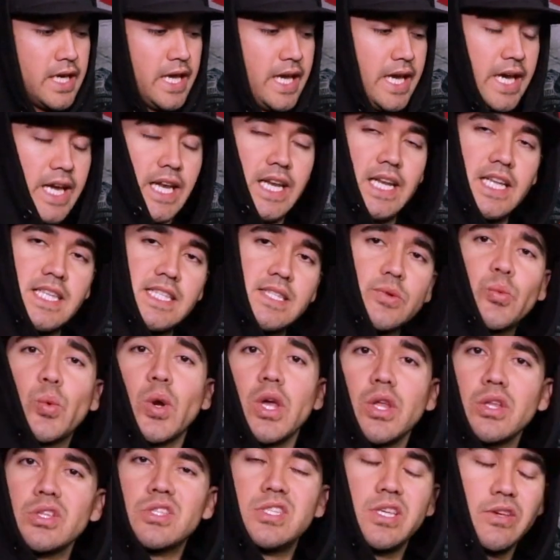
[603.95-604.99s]
And it's
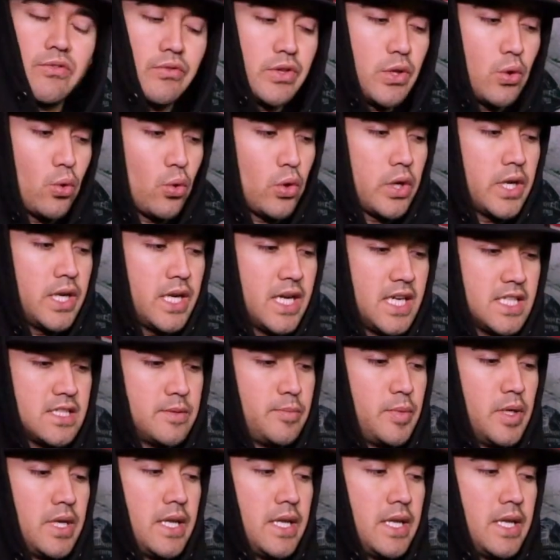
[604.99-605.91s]
relatively organized,